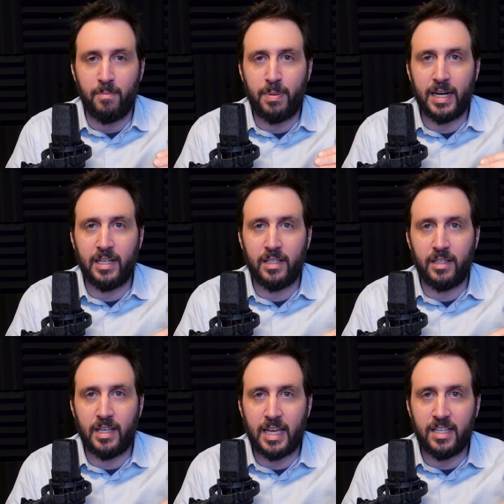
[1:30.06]
But
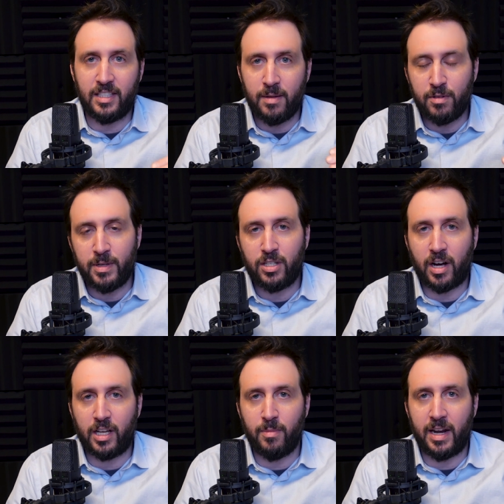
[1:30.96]
he seemed to be
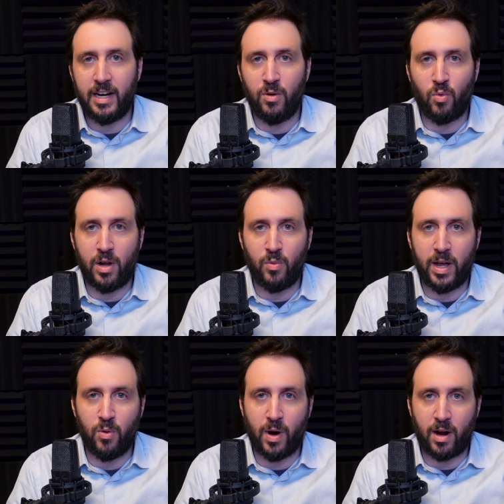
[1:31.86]
talking about it in one
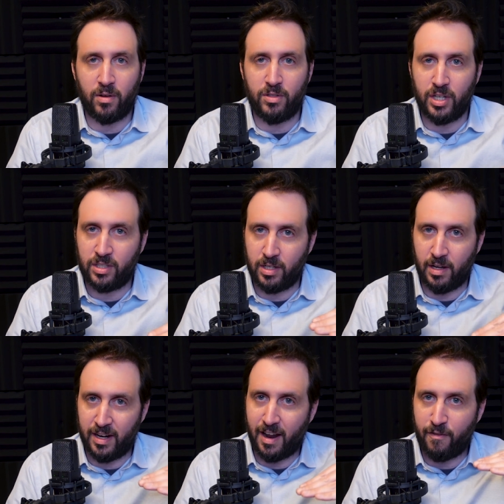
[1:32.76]
way where just
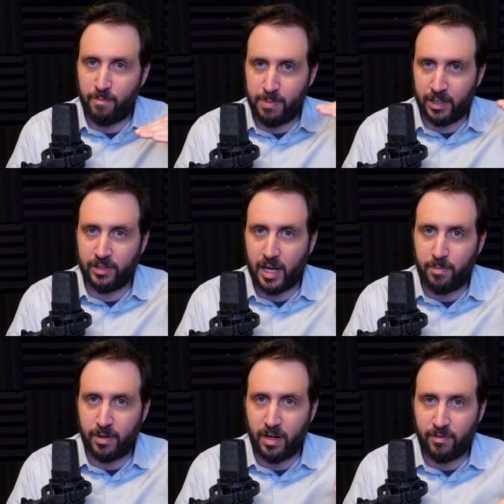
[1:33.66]
enough
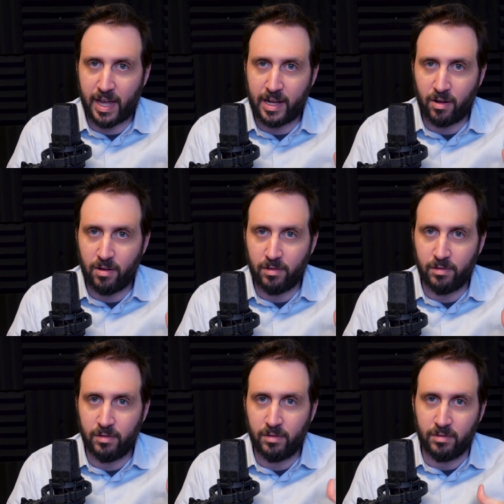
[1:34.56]
buildup of anger
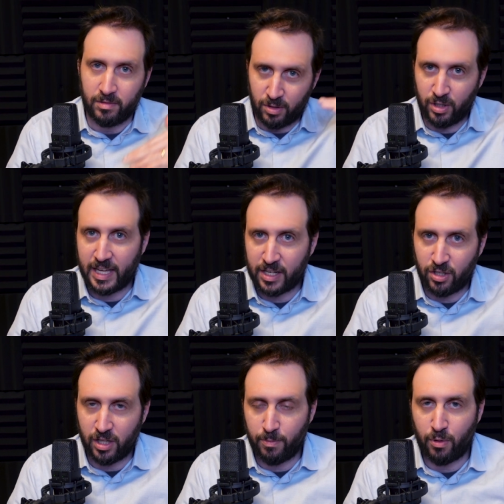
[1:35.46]
could get
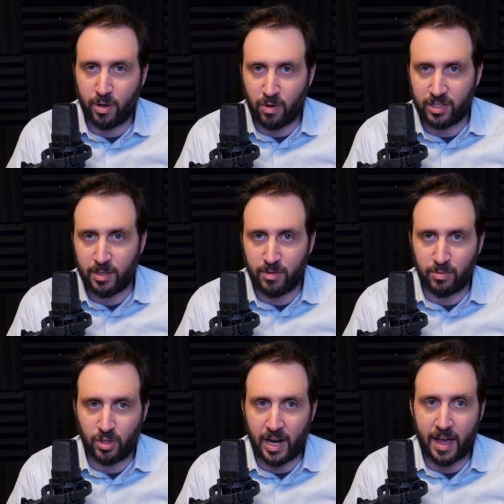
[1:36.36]
you to the point where
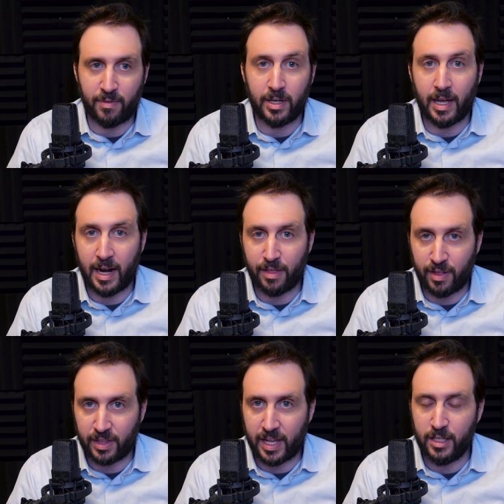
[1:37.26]
symptoms could happen, and I
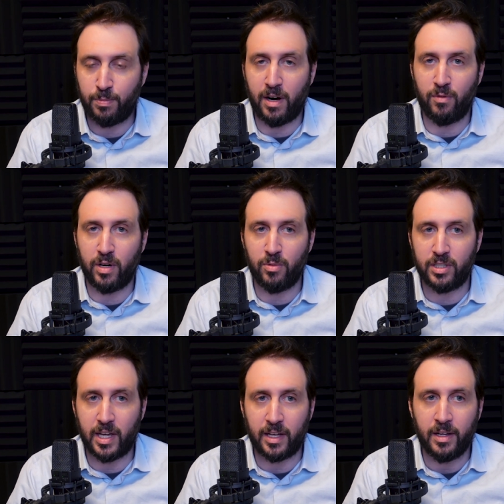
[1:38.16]
think that is part of what he was
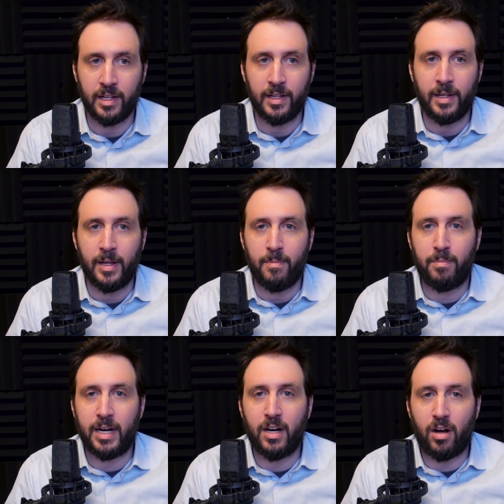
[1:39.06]
saying.
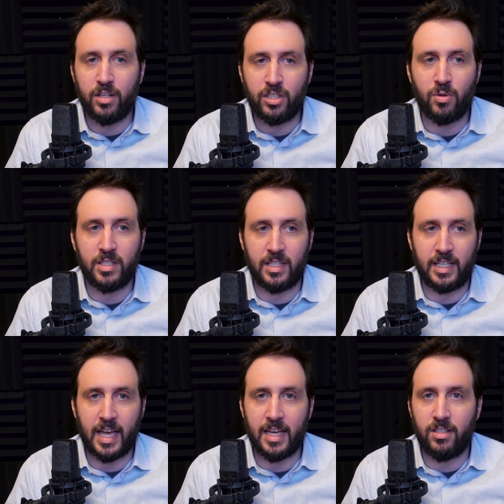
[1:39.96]
But it also is the
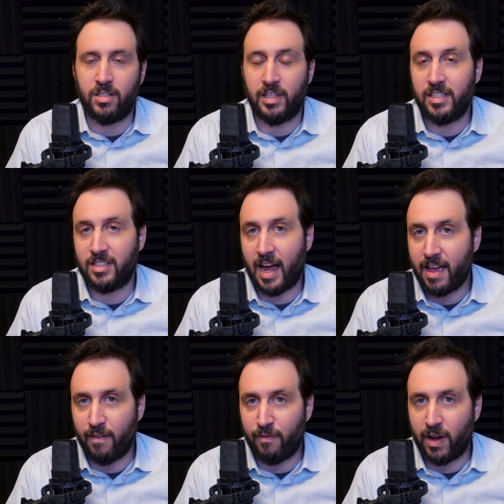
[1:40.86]
case, at least I
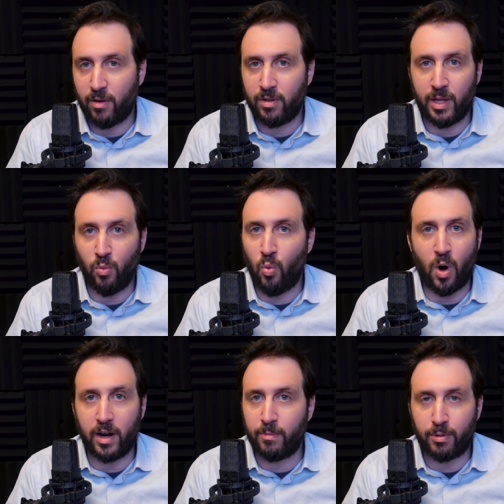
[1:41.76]
have found, that
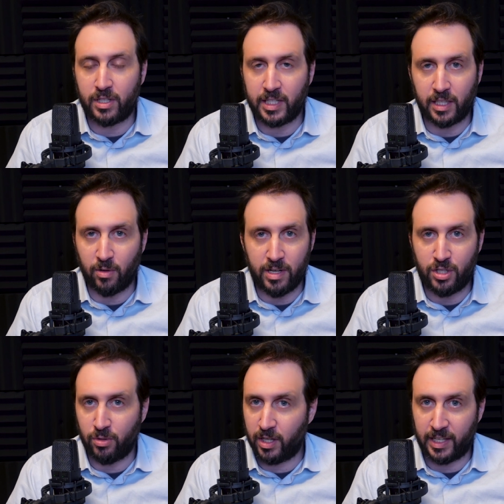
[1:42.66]
one particular
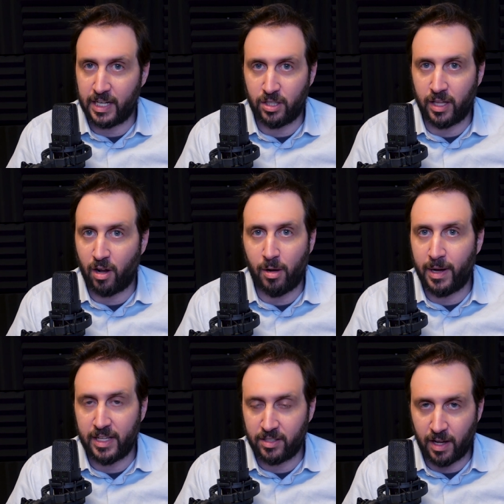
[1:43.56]
issue can get you there all
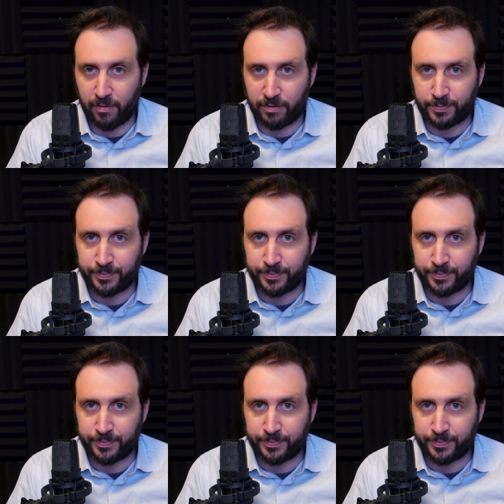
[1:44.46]
by itself.